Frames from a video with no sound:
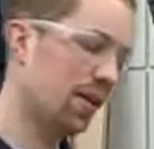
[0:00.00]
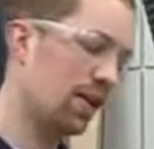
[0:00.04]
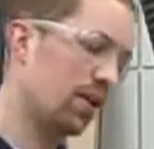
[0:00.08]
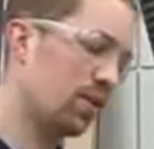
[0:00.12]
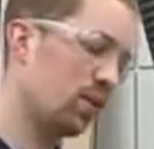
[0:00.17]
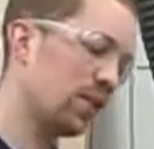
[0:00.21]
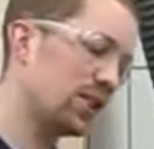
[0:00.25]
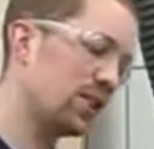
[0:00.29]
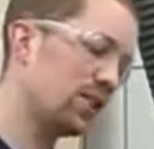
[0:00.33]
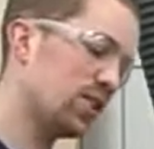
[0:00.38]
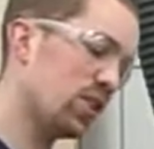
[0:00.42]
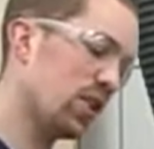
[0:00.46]

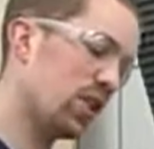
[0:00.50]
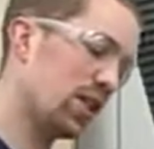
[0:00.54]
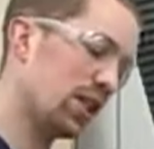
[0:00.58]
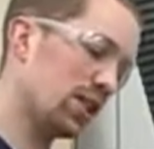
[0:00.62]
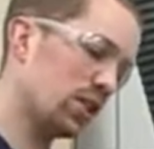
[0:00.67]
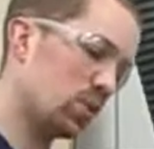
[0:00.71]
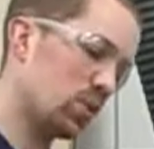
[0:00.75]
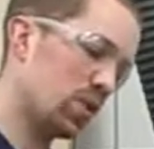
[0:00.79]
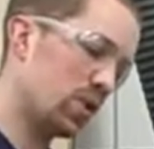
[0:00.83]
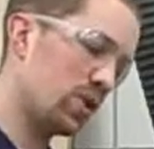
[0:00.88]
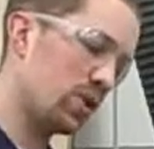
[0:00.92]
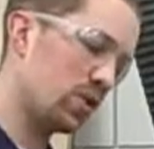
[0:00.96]
And
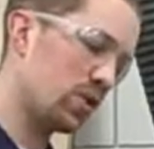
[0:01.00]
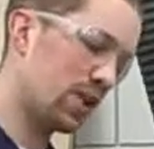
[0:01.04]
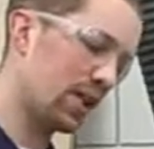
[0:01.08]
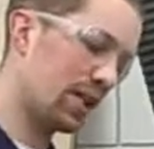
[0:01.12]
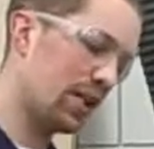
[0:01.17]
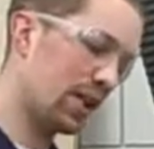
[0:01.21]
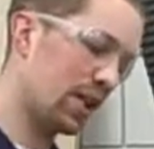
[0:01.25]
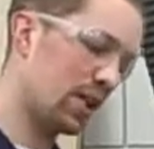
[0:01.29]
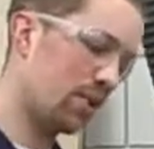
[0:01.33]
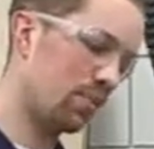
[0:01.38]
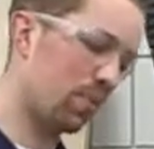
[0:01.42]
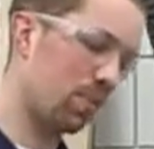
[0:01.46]
resawing is when you
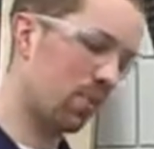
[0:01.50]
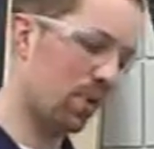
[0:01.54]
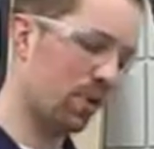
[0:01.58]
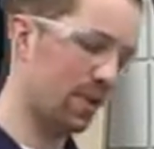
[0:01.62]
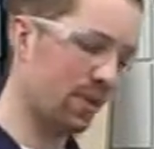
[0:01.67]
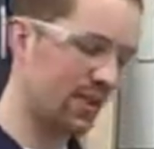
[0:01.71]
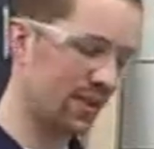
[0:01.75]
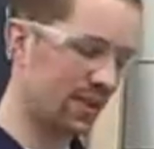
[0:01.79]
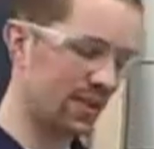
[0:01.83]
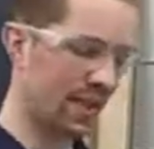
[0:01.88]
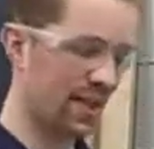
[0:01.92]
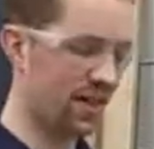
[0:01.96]
take a
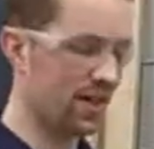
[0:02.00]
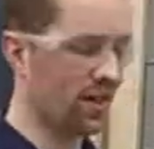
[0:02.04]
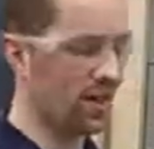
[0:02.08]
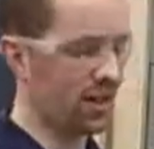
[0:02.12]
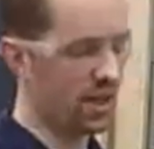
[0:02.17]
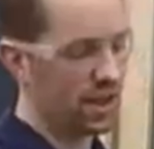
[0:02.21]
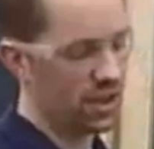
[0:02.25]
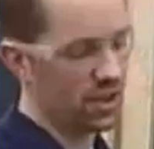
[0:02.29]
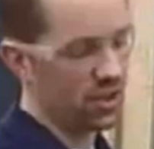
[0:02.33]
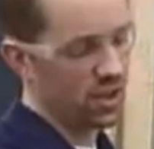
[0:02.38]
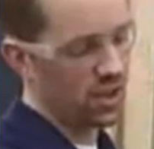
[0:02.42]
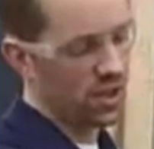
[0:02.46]
board and set it
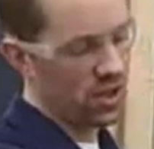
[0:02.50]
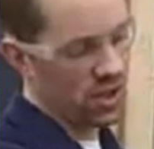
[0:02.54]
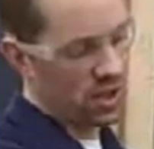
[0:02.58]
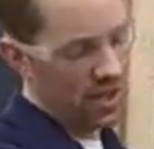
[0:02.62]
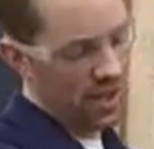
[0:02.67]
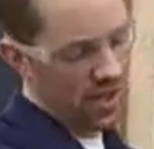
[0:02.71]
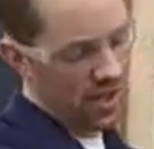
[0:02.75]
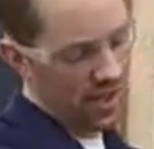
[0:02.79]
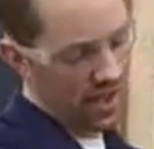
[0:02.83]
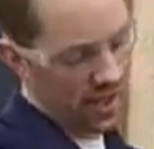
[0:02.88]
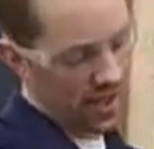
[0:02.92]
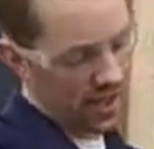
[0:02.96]
on edge
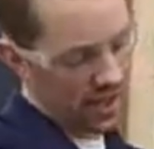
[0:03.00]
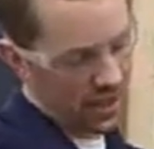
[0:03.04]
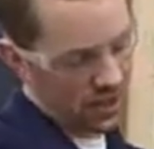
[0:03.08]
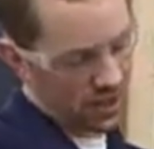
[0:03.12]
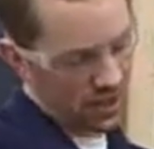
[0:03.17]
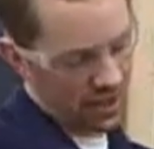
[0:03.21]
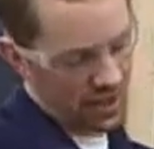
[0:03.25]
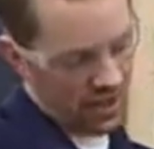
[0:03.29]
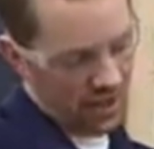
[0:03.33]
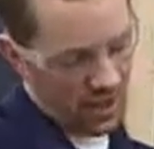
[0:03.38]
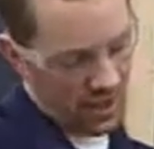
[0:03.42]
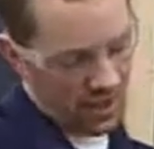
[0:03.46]
and
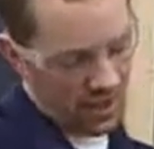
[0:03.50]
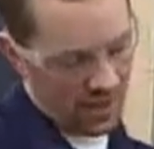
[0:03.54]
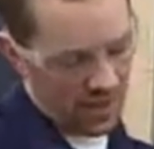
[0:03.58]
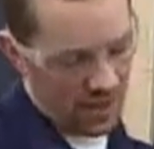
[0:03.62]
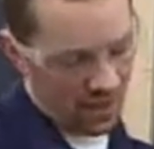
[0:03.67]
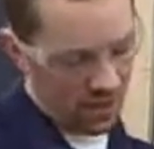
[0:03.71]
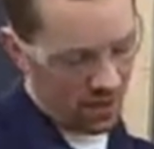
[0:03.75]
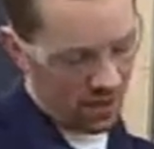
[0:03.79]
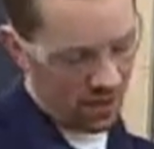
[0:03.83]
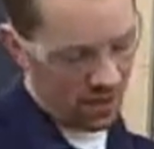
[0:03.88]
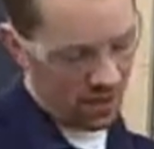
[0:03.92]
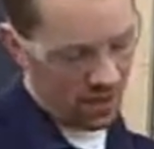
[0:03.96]
actually cut
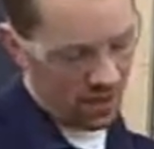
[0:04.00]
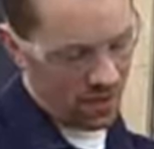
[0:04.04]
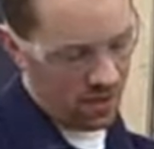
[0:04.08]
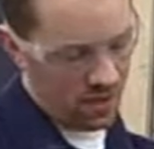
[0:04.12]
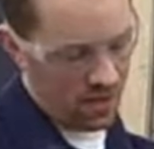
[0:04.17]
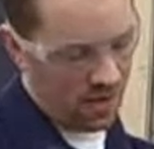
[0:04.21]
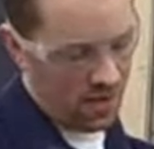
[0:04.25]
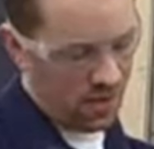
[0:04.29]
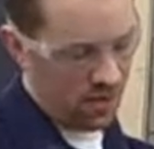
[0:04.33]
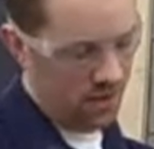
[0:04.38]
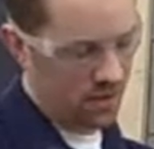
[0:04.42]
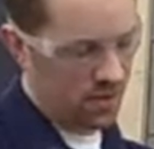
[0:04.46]
down
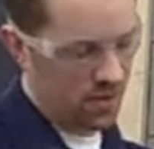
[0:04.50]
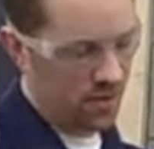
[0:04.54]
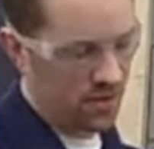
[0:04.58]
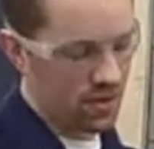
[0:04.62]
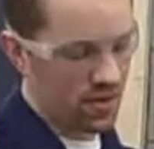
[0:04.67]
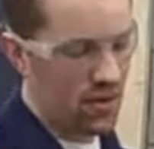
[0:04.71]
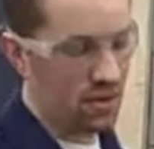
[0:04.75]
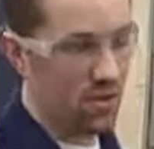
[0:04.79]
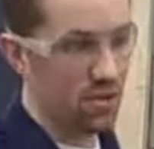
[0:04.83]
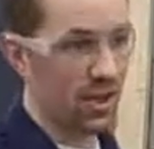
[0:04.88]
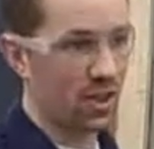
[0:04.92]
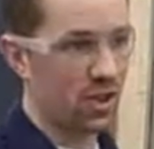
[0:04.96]

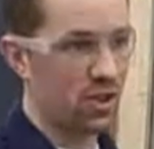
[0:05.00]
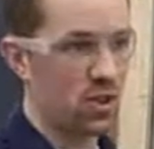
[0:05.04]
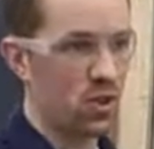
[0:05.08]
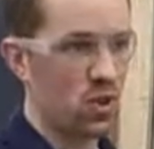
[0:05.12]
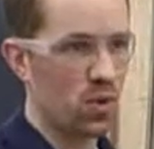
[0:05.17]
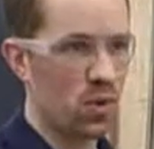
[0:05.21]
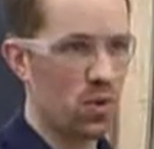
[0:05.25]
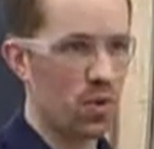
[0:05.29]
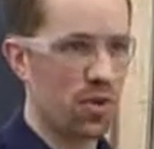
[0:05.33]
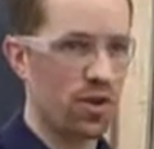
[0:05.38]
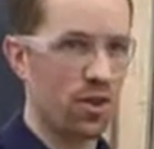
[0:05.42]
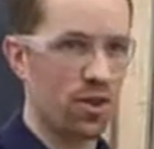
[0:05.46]
to make
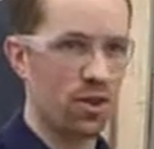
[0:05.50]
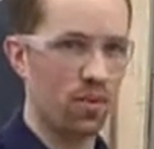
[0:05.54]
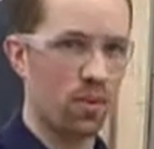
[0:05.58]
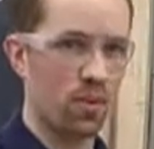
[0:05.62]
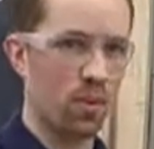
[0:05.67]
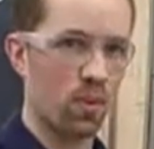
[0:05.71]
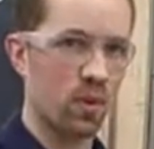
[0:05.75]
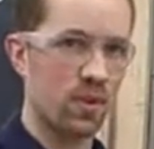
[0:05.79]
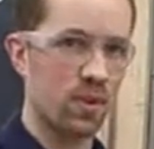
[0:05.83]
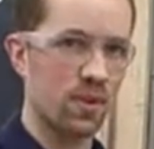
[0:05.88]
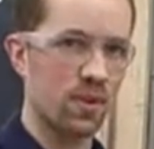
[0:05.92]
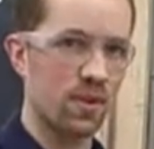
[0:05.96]
two thinner
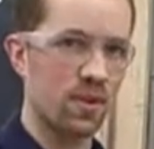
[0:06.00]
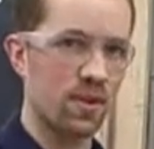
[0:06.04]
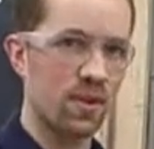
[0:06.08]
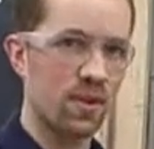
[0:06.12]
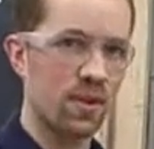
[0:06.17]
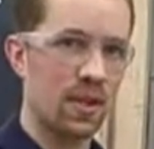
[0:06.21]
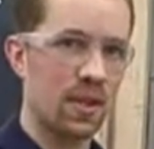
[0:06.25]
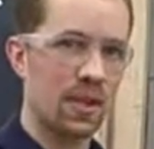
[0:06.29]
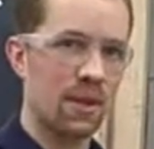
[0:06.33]
boards.